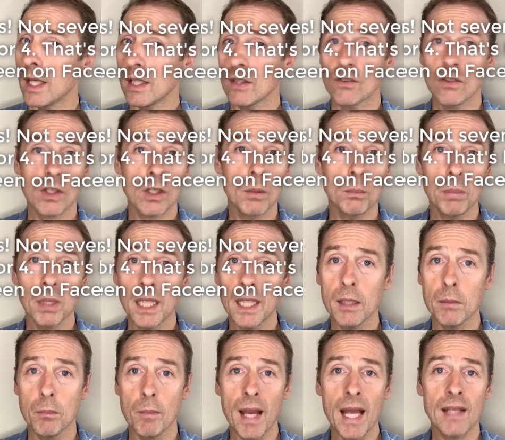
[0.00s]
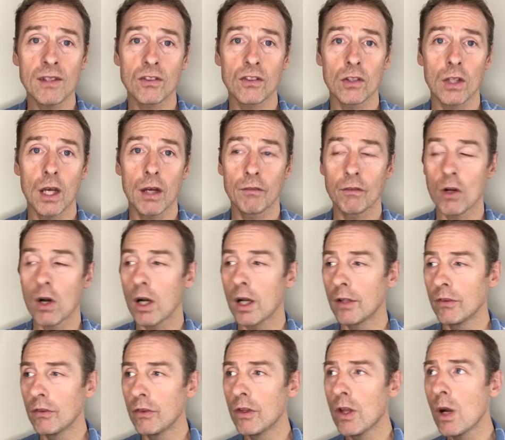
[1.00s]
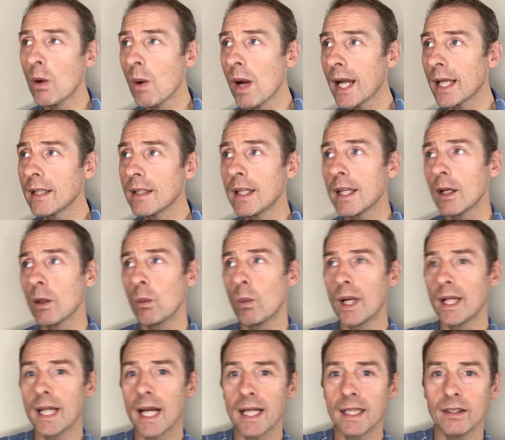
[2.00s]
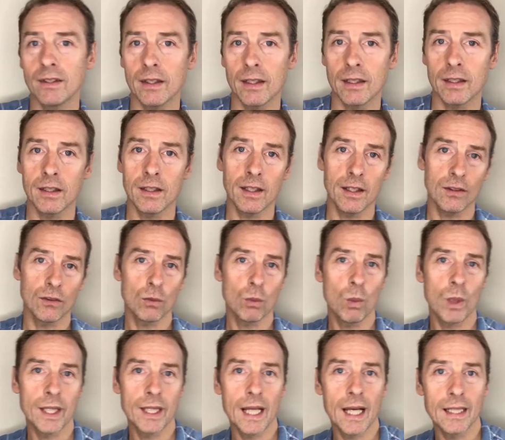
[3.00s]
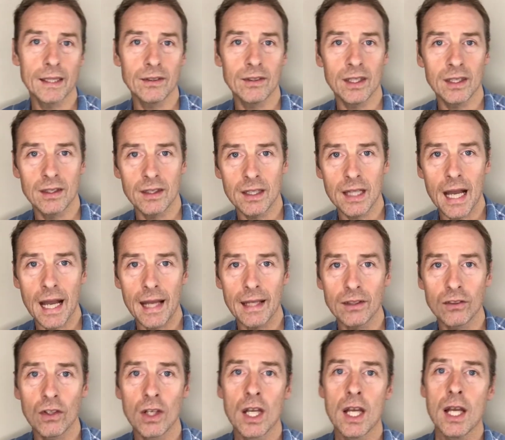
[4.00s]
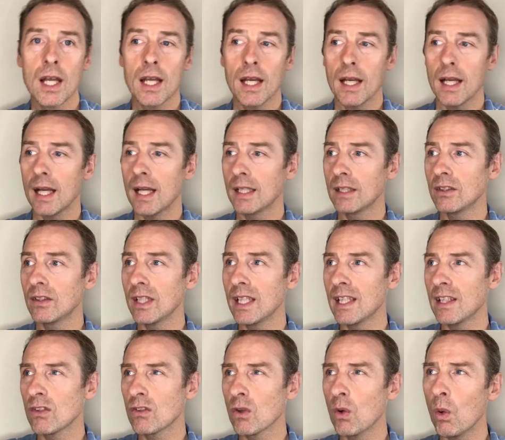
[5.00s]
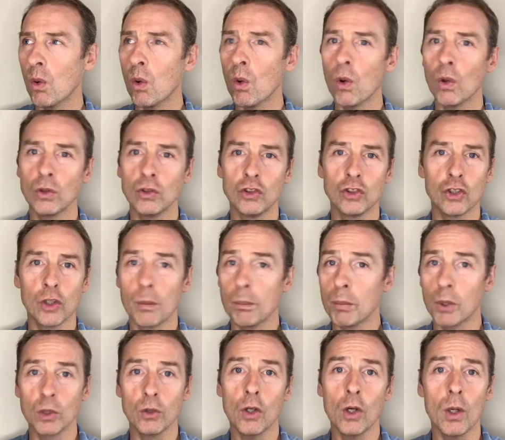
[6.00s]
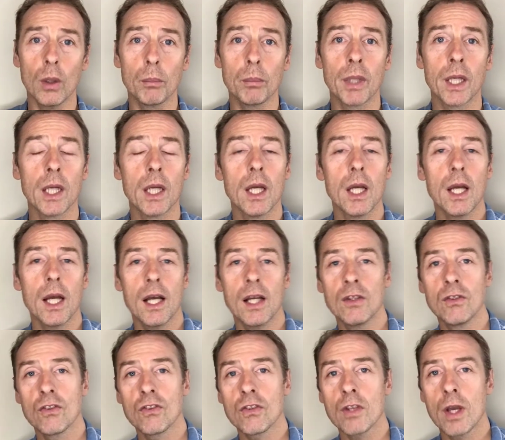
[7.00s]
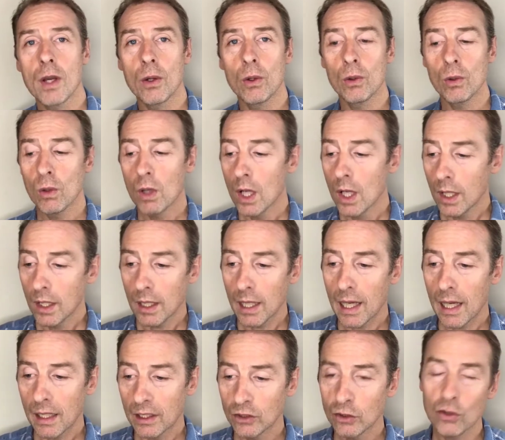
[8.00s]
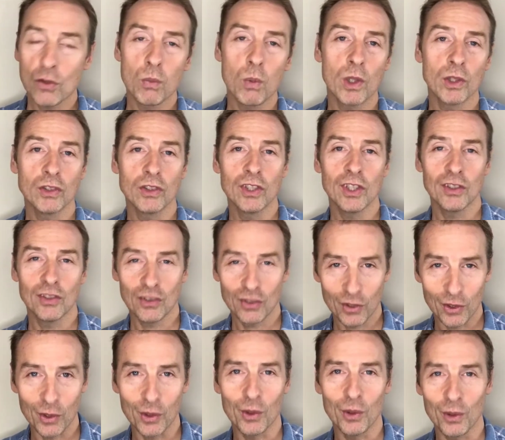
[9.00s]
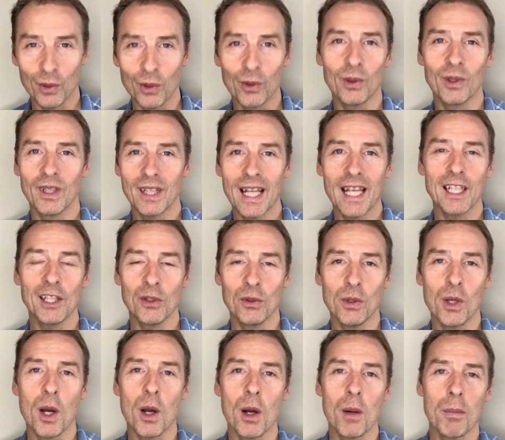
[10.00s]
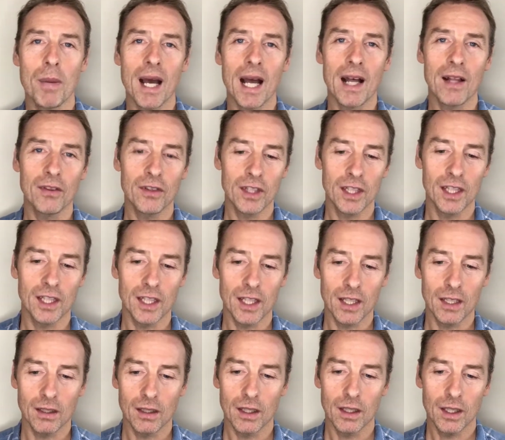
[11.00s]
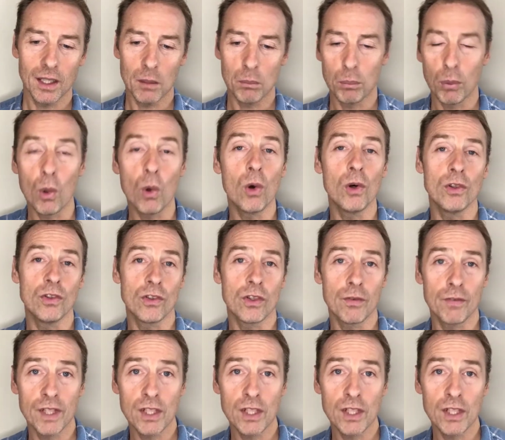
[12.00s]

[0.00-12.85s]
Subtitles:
it's a complete mess. I've got no idea when I did this, when I did that, and it's all jumbled up. And so I just wanted to let you know about the importance of